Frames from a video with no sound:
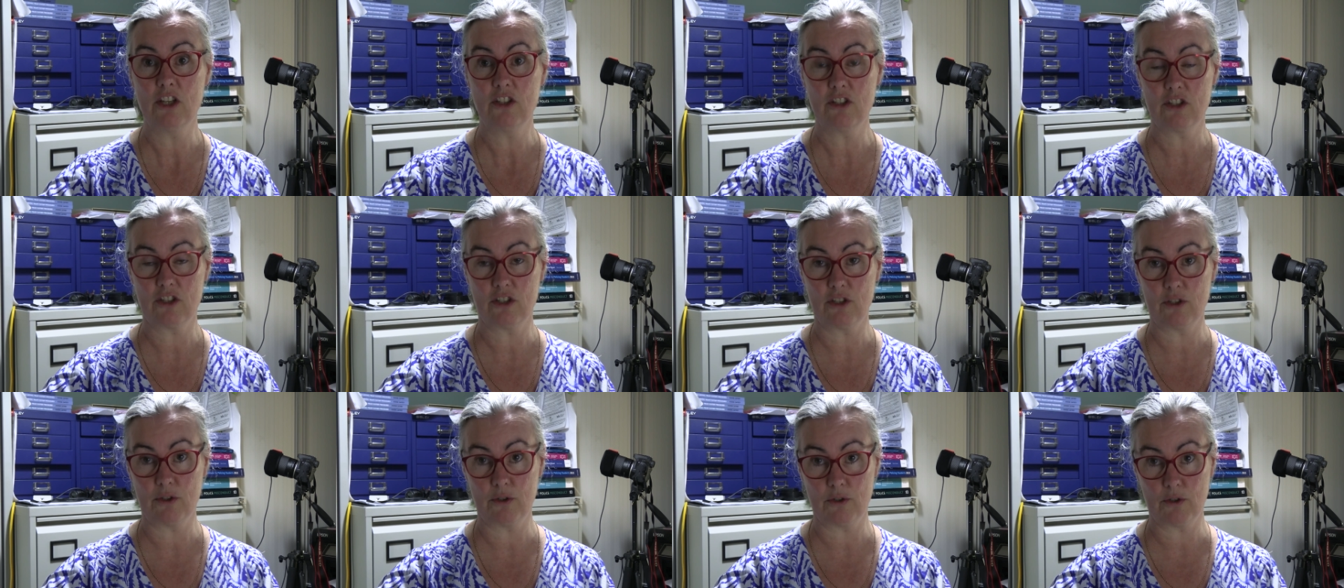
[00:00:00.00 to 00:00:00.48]

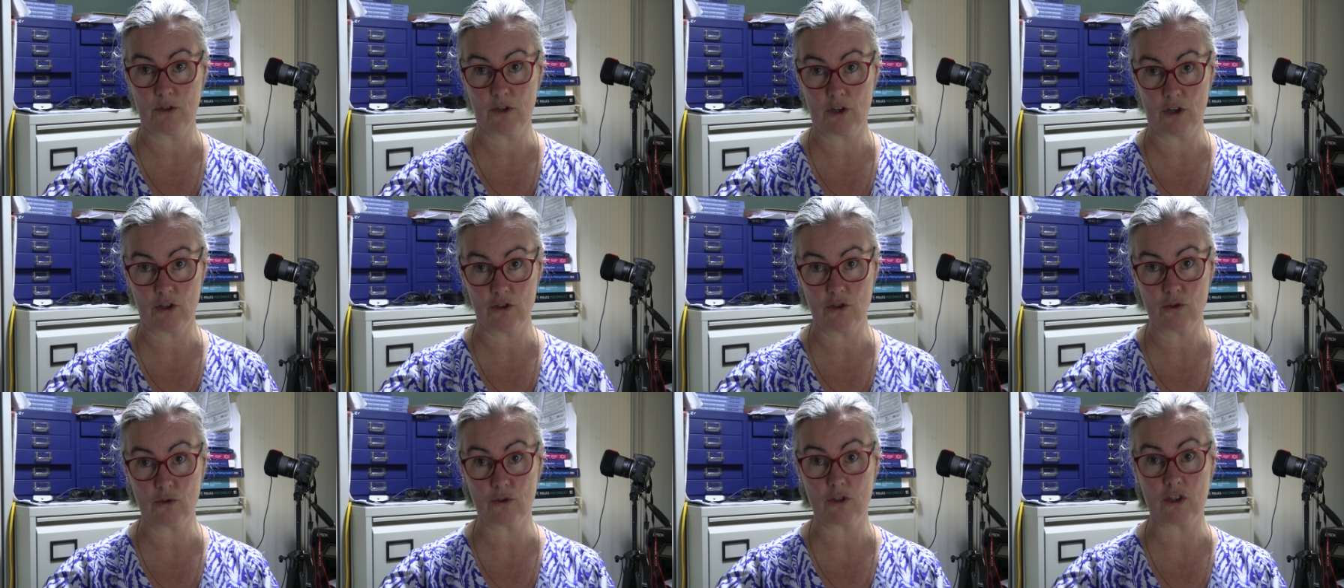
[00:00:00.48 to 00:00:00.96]
to
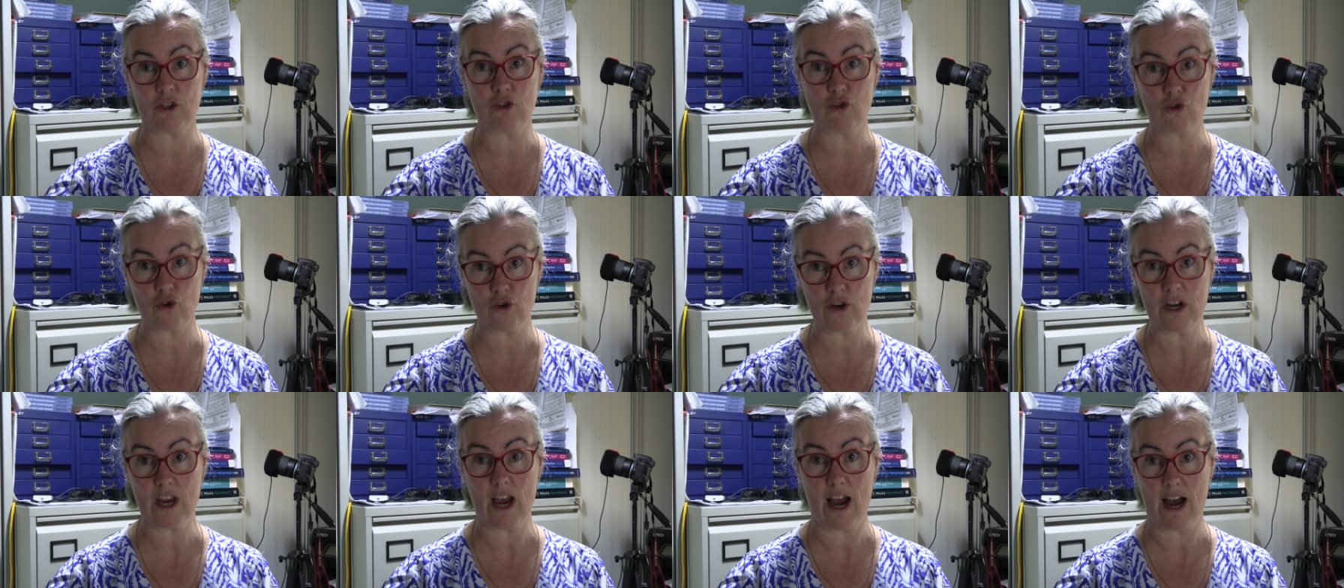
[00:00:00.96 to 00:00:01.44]
conduct a
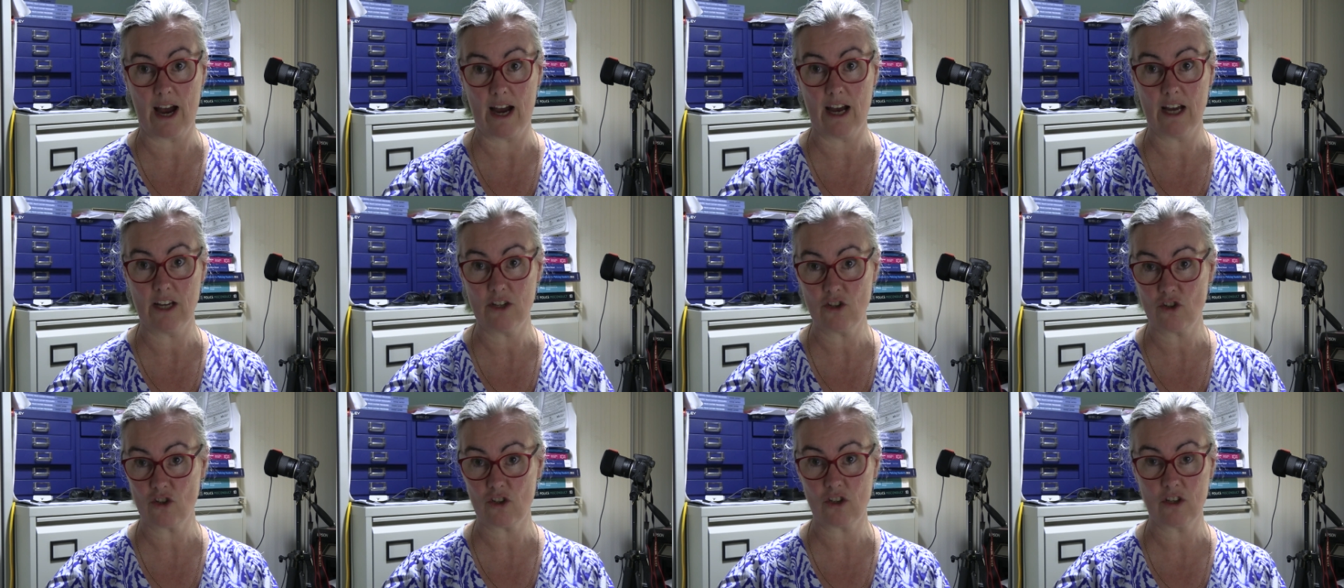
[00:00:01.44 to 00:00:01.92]

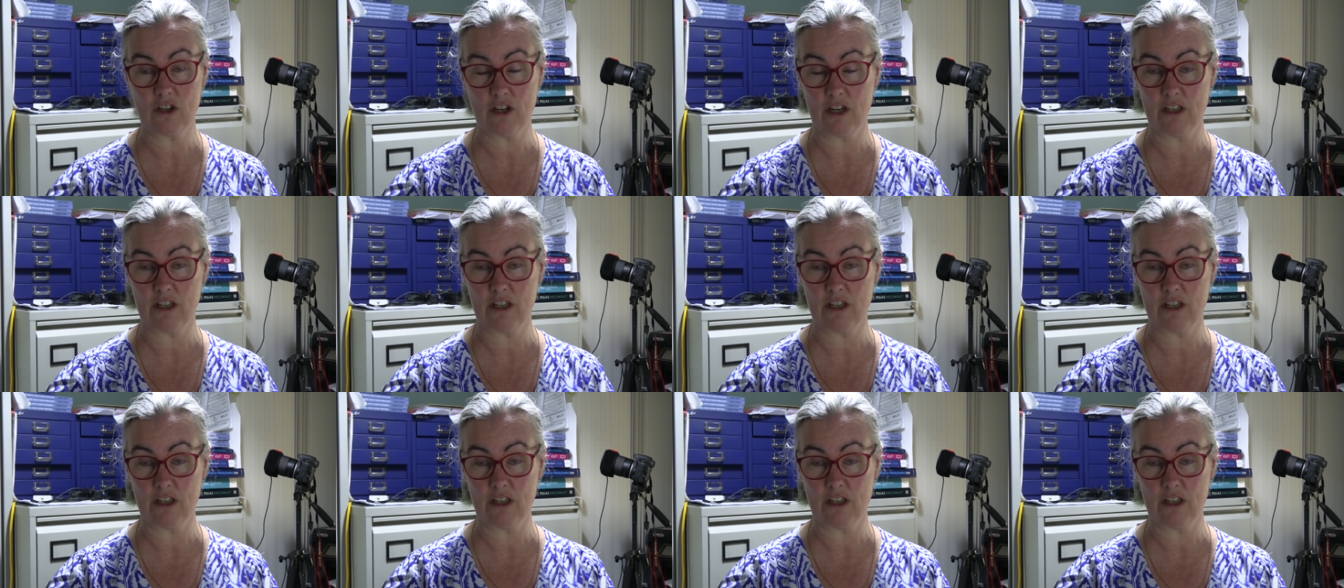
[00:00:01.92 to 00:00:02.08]
triage